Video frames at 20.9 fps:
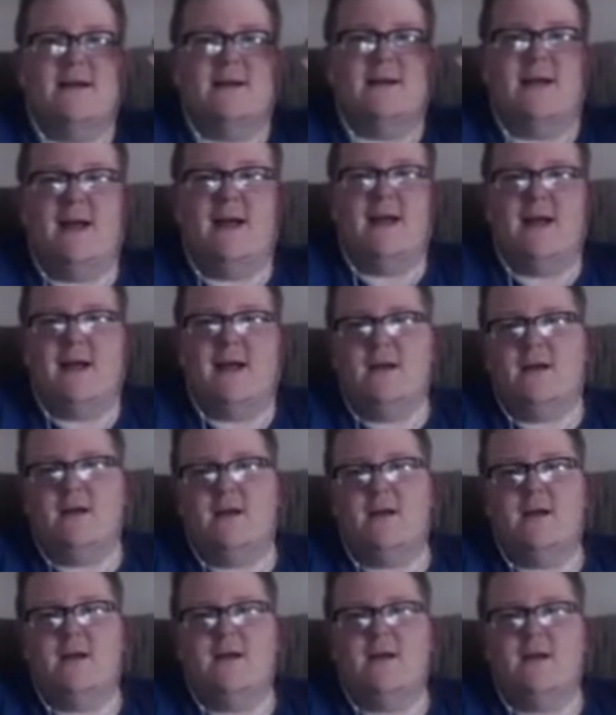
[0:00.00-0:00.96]

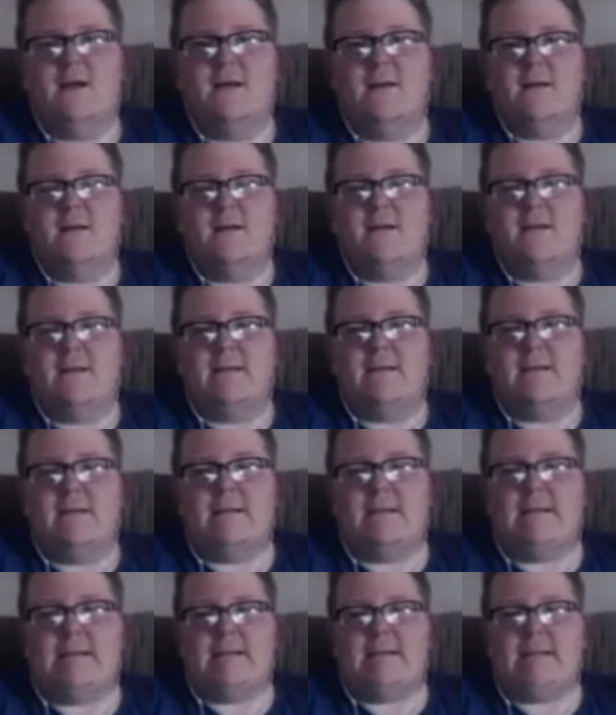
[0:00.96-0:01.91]

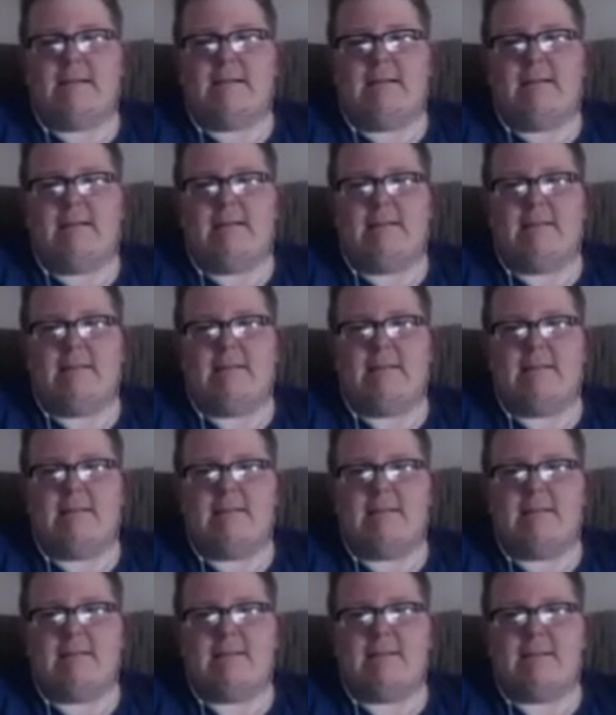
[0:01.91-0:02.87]

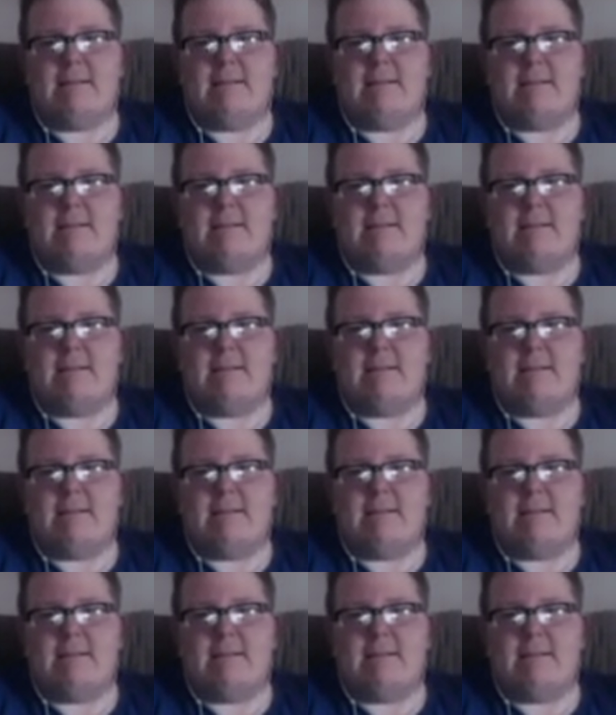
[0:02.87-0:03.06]
The person shown says nothing.